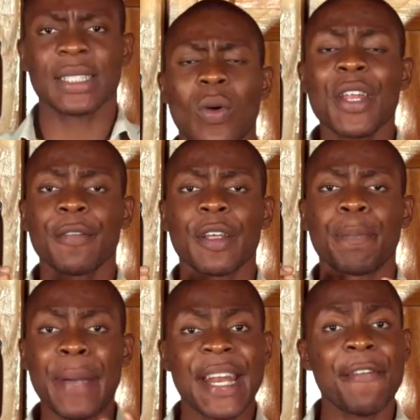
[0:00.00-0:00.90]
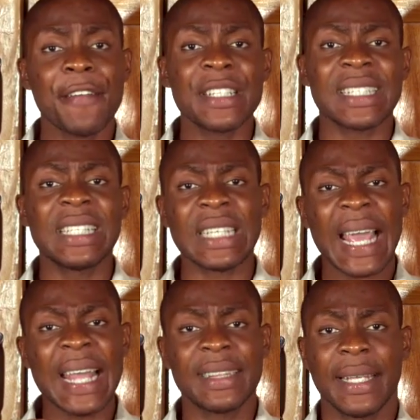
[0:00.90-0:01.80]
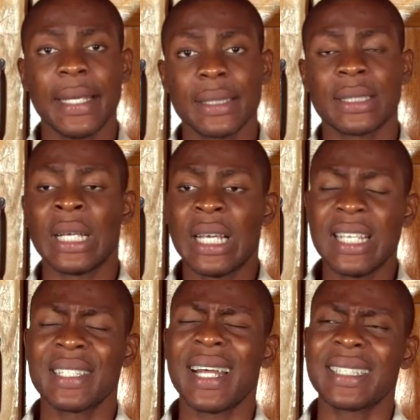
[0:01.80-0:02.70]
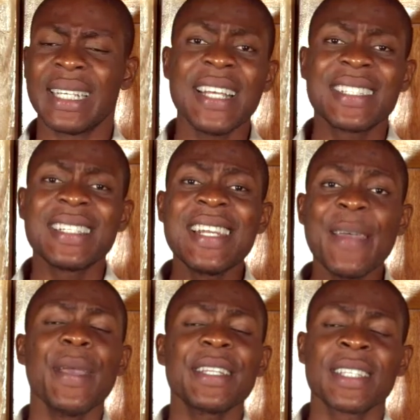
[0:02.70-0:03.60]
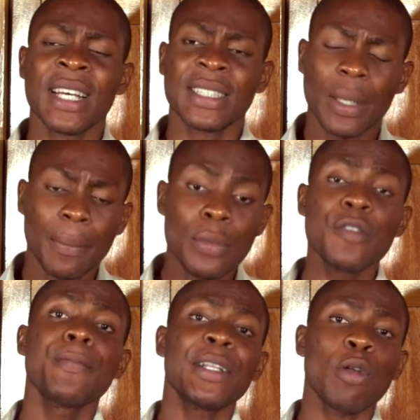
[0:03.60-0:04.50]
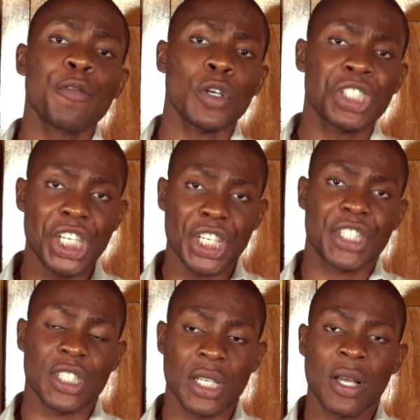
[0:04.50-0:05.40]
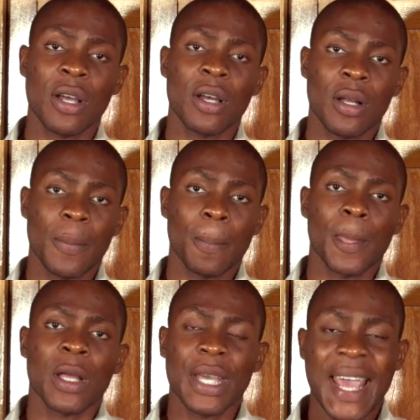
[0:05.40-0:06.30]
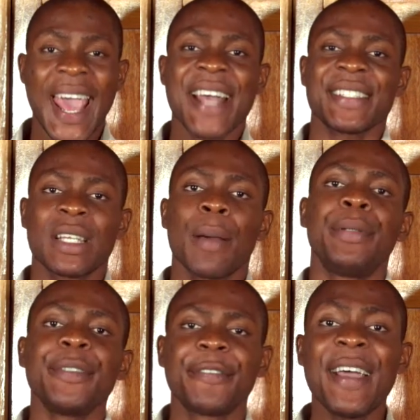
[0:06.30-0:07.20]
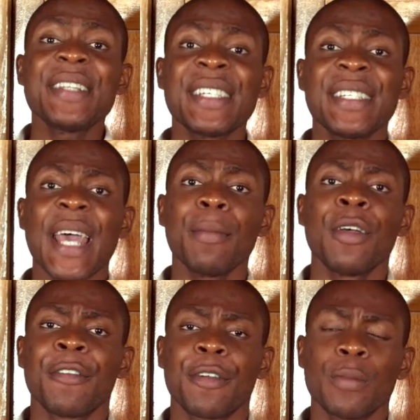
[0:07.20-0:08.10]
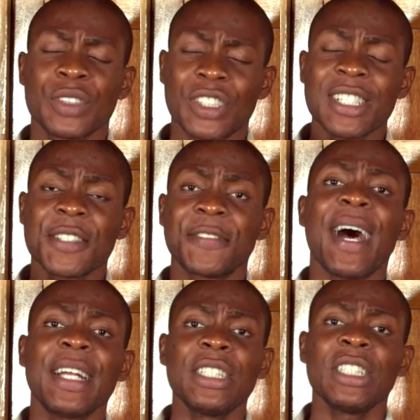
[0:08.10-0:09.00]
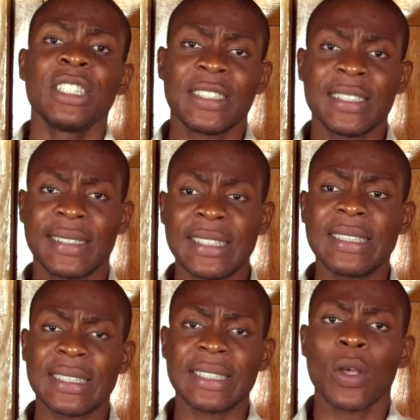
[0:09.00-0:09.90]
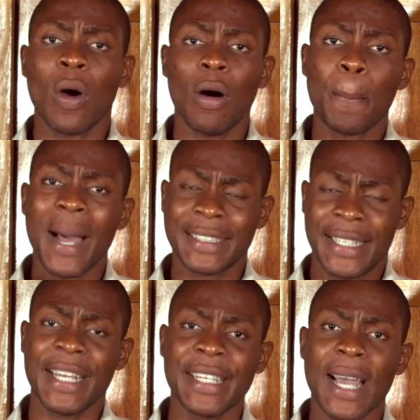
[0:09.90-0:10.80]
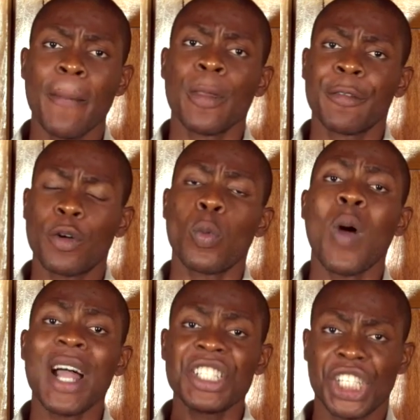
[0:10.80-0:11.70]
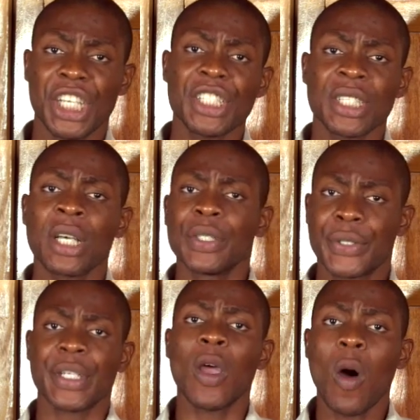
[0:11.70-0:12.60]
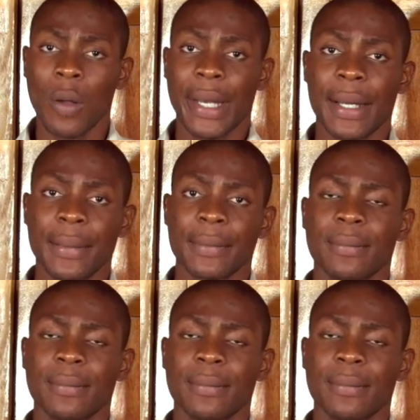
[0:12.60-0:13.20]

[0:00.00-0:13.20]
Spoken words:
One of the benefits it entails is that it limits the movement of your chicks, hence preventing them from transferring diseases or bacteria from one chicks to the other.